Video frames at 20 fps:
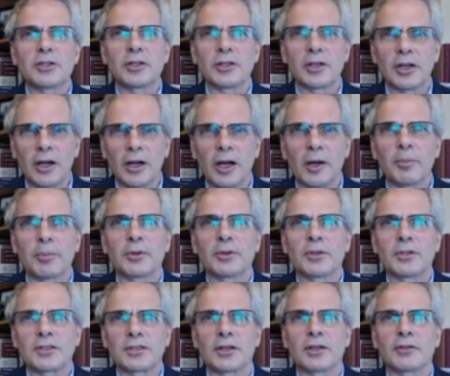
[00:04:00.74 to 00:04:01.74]
copper
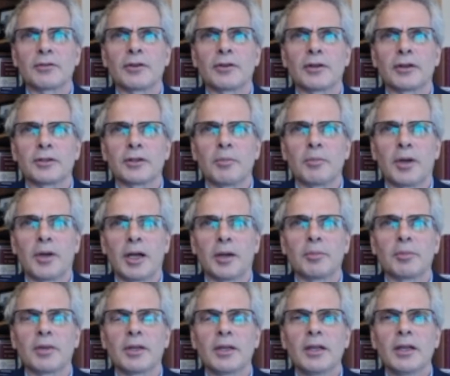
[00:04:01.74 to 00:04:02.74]
discovery on the map
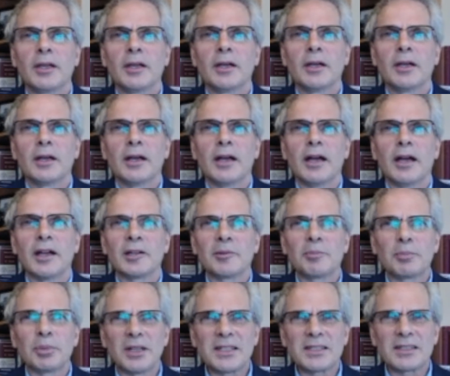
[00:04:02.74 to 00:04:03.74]
at a
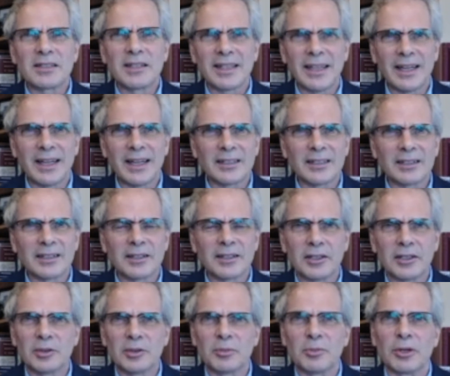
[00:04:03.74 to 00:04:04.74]
place like Hecla
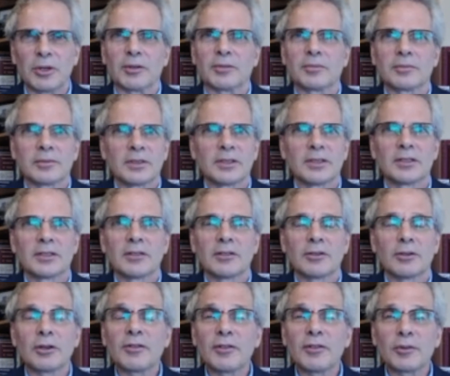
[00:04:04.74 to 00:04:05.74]
Kilmer,
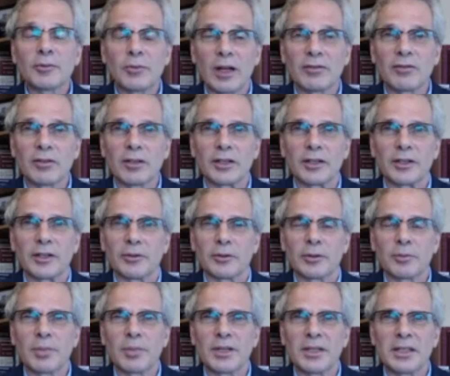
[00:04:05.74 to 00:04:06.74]
or even Reveille
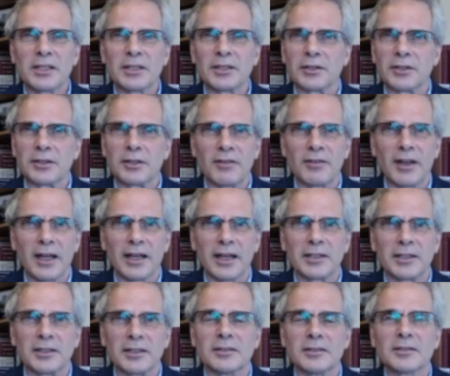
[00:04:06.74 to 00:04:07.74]
or Bonita,
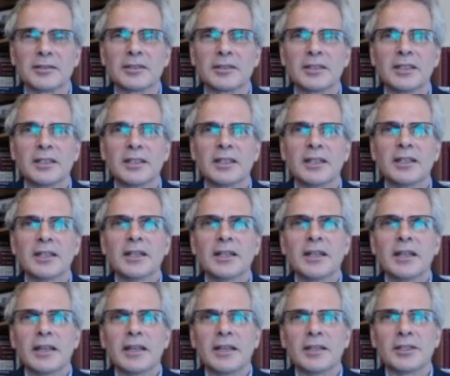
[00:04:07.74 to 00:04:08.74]
Nevada.
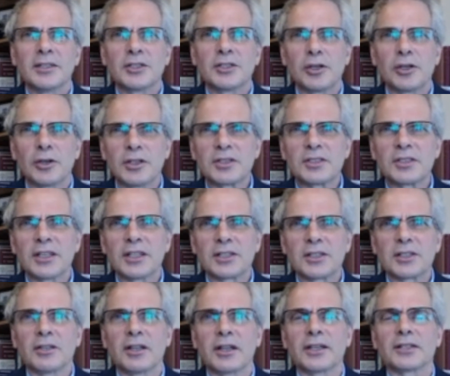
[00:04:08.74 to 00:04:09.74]
In a
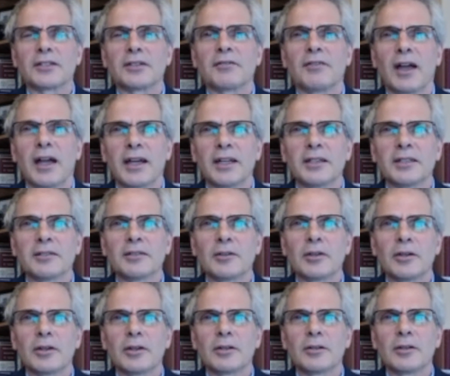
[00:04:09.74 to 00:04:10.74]
jurisdiction like Nevada
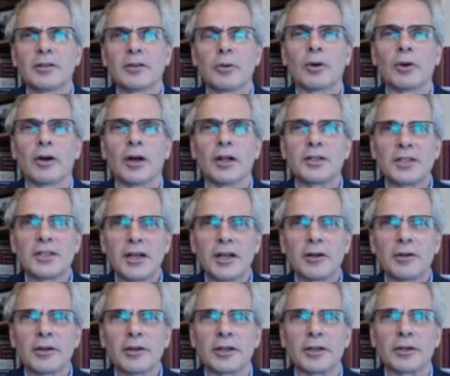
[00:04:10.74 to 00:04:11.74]
or
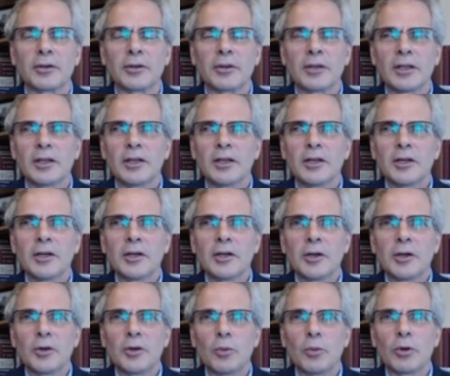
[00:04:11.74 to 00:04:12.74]
Ontario,
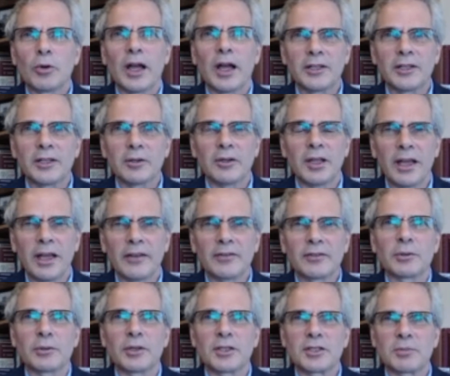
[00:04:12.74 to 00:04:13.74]
where I don't have
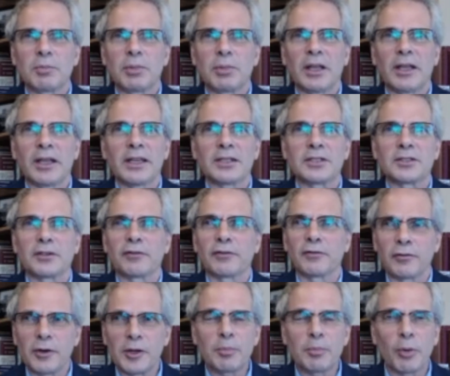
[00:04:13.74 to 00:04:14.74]
to explain to
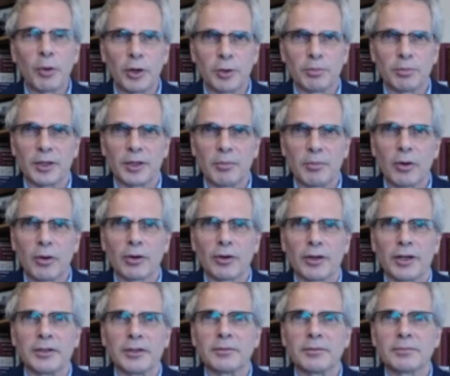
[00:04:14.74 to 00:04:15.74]
Freeport-McMoRan,